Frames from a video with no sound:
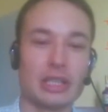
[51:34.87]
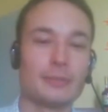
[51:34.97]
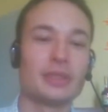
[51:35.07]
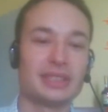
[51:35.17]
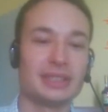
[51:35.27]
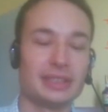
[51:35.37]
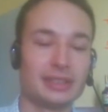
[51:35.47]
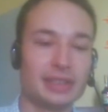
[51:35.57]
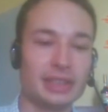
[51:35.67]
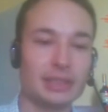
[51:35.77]
but in
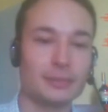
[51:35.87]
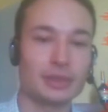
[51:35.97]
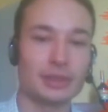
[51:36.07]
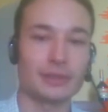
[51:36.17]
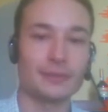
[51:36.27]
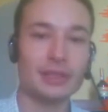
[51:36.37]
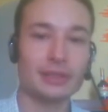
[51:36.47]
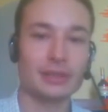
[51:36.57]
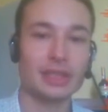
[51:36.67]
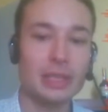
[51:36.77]
terms of
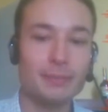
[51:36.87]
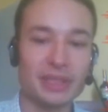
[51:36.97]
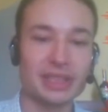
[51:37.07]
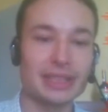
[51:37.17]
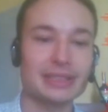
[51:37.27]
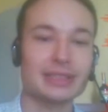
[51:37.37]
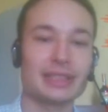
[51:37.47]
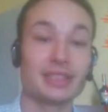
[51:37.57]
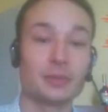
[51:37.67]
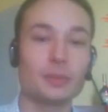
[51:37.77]
epicness,
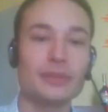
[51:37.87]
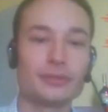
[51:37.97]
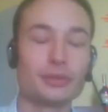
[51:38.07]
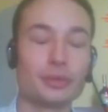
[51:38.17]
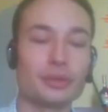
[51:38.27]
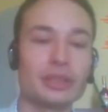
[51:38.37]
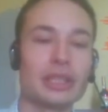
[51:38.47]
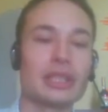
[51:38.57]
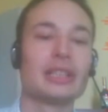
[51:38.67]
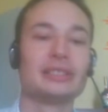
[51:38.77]
it withdrawed
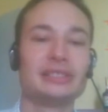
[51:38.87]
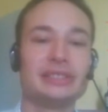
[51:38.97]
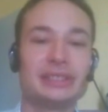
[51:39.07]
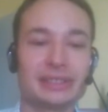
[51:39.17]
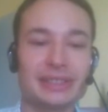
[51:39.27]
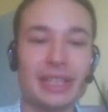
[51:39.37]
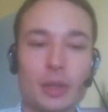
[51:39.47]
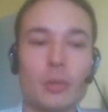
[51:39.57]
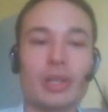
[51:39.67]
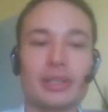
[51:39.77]
this
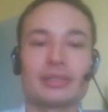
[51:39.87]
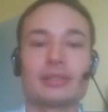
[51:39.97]
Tech 1